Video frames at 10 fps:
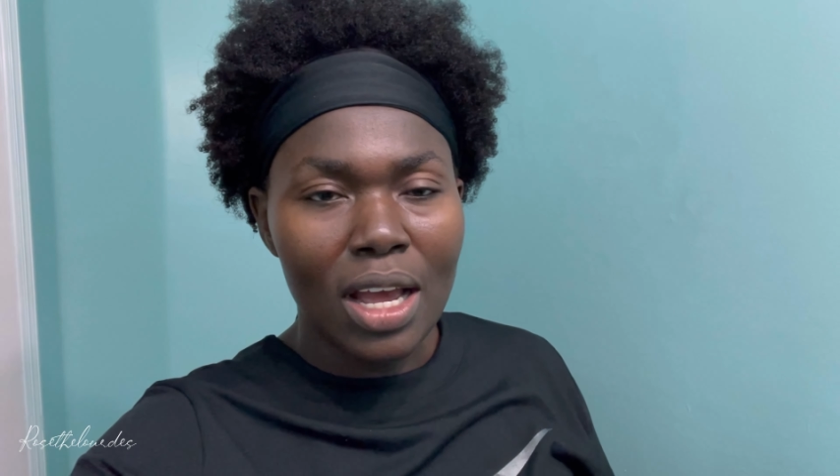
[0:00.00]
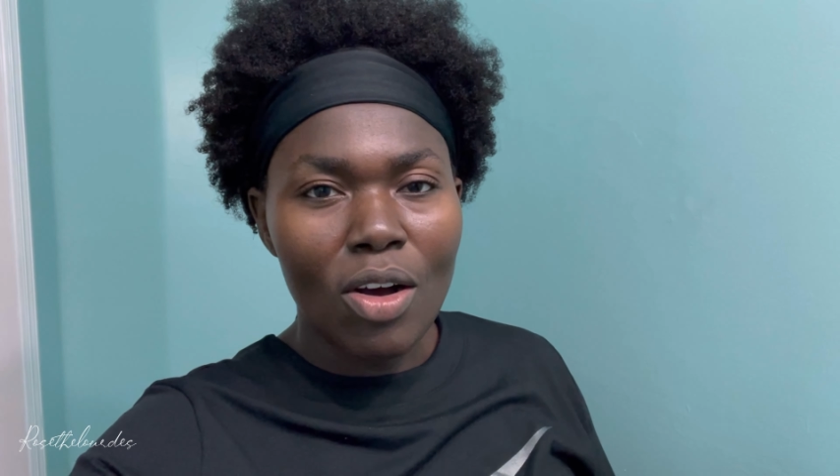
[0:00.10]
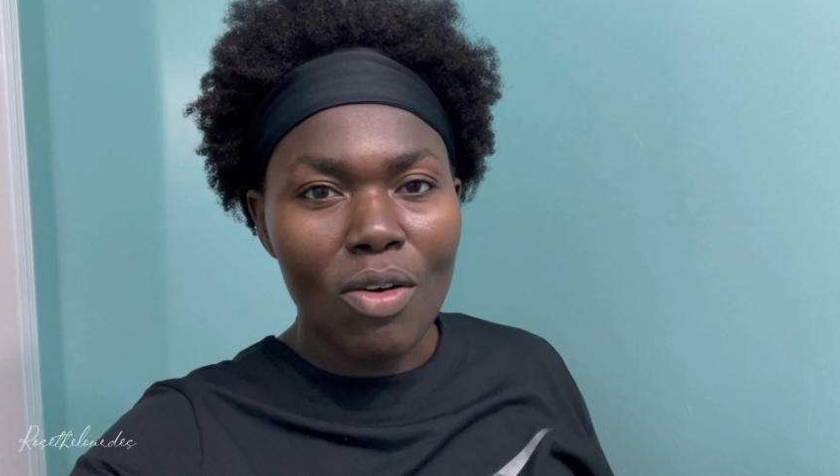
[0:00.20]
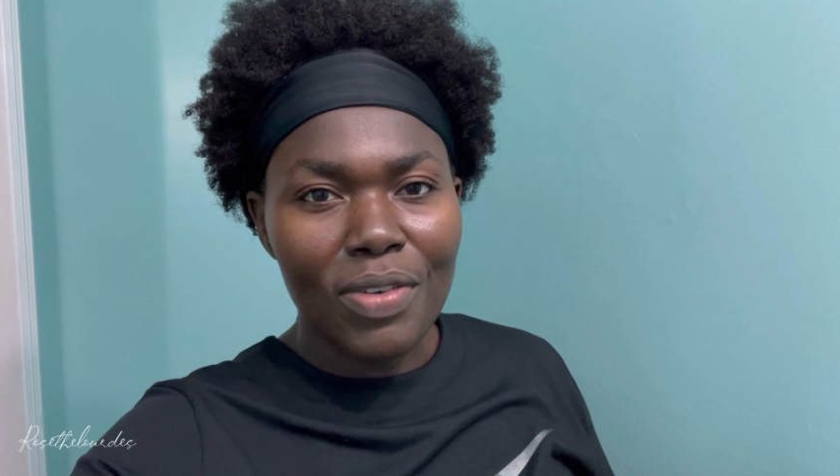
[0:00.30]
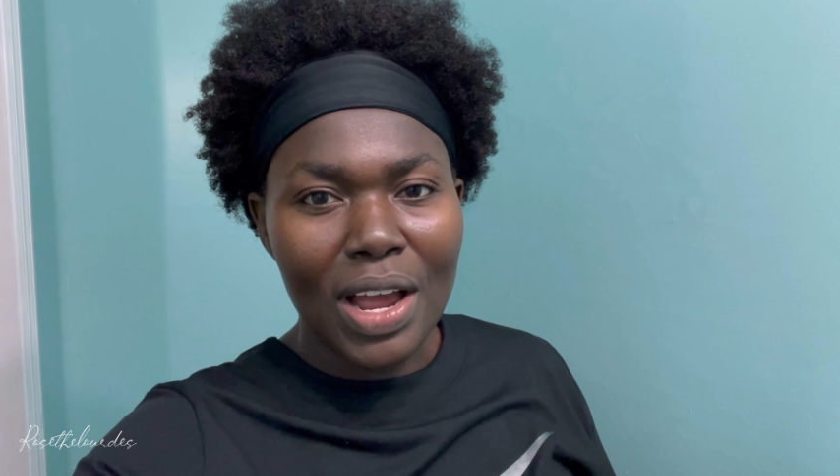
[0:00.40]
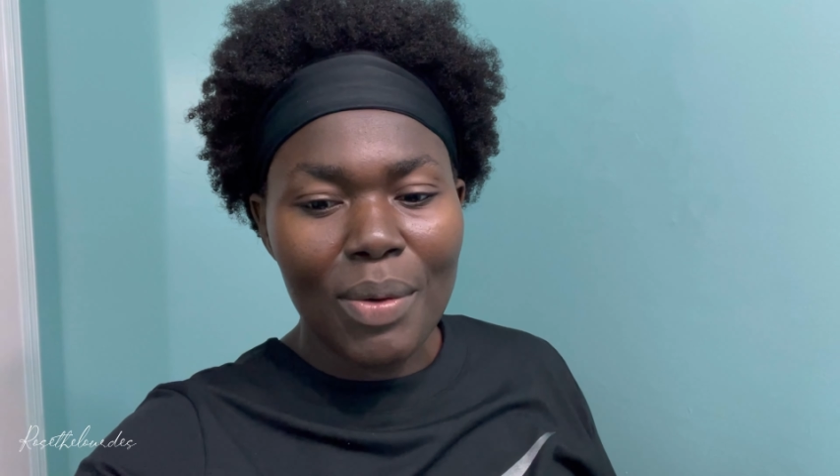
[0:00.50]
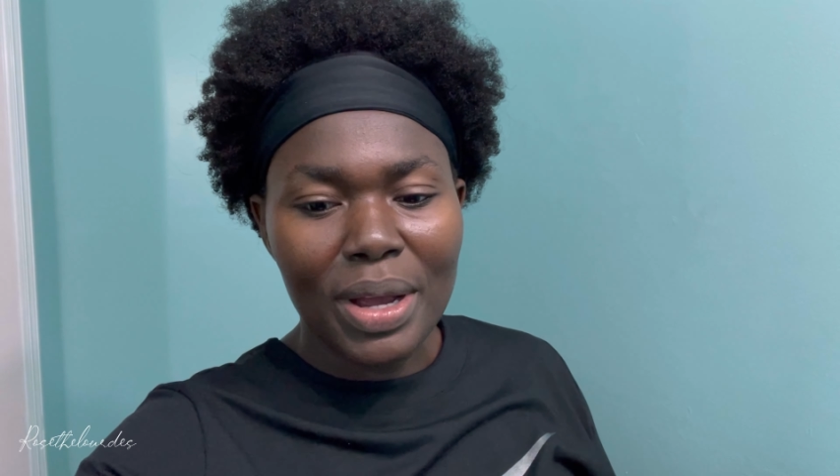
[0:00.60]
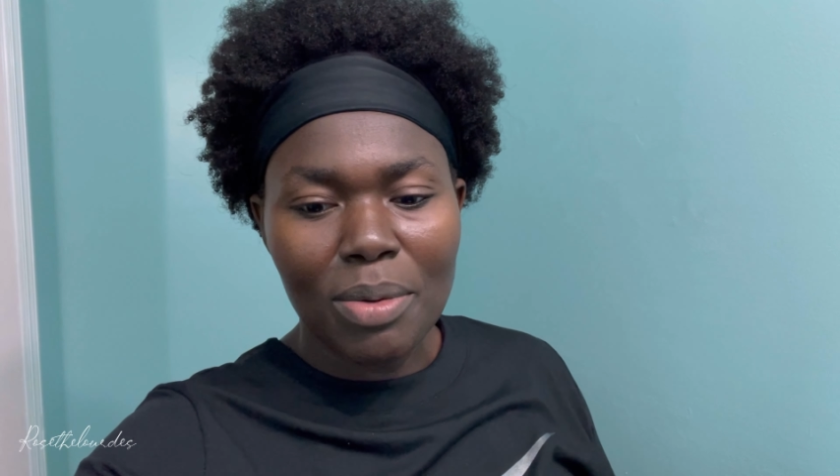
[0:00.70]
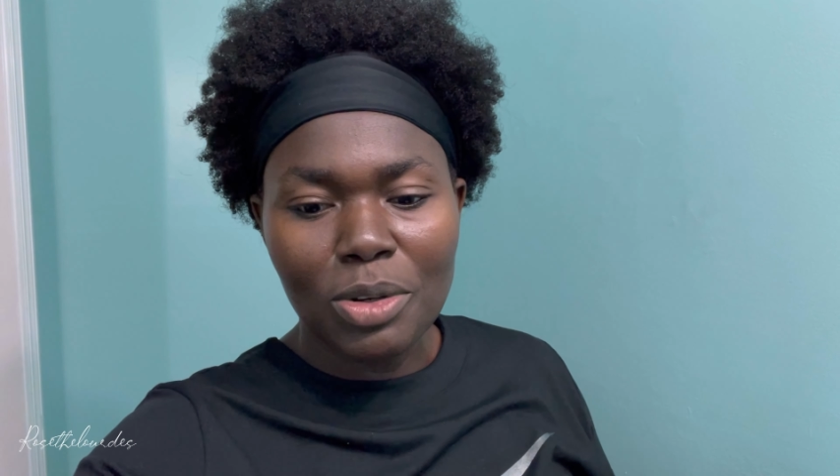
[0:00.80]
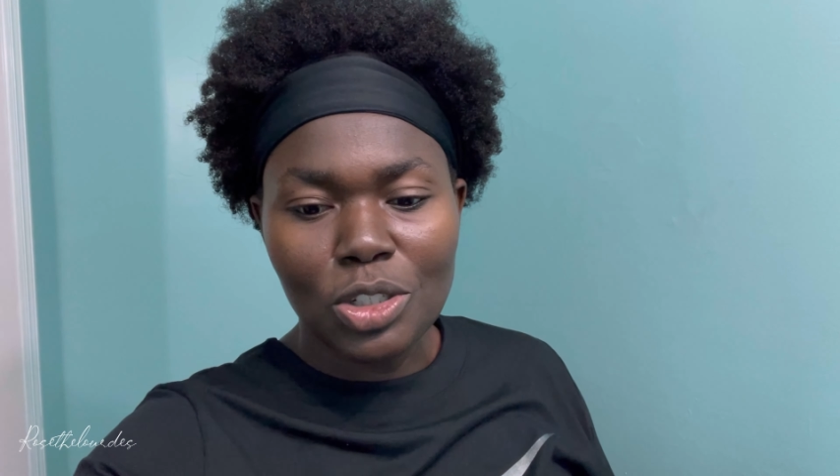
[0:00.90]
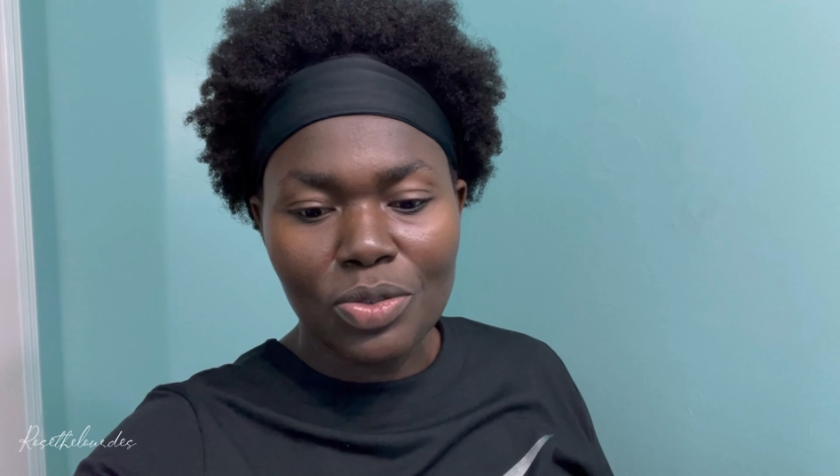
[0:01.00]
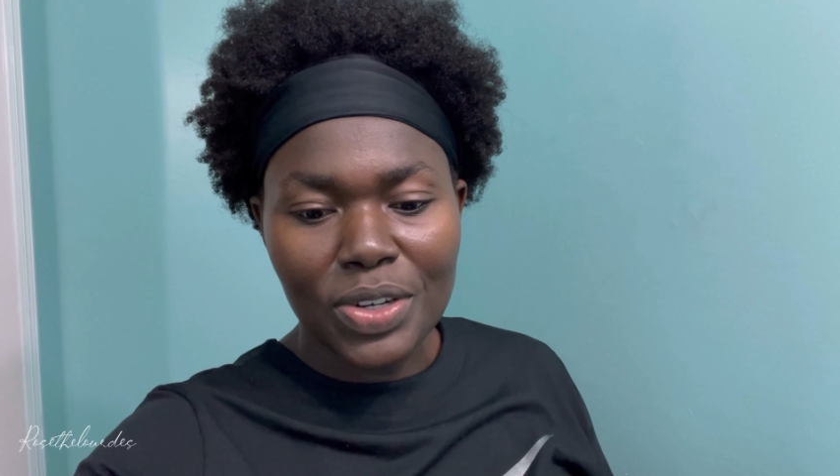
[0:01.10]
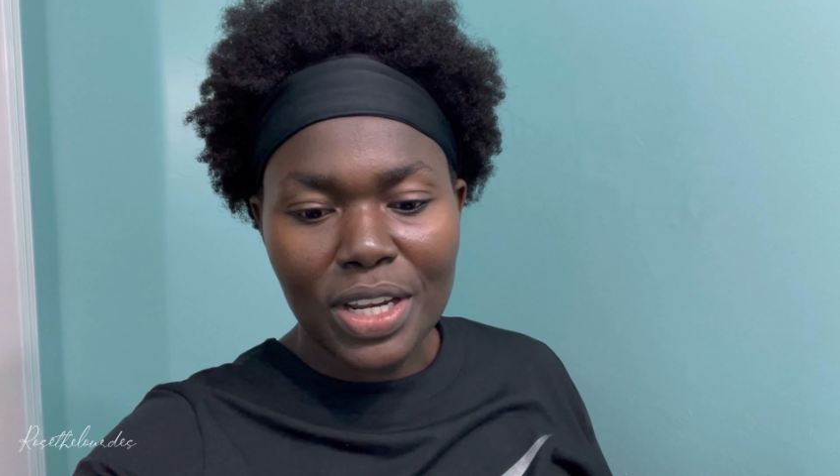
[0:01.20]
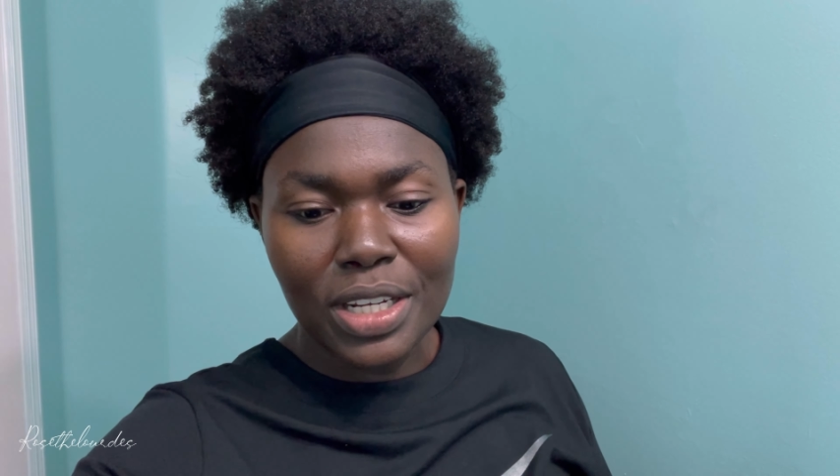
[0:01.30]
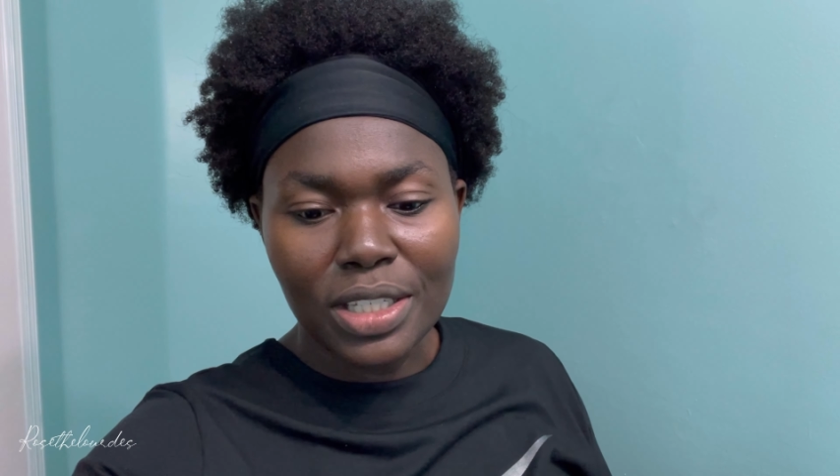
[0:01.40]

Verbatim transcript: hopefully I wake up rejuvenated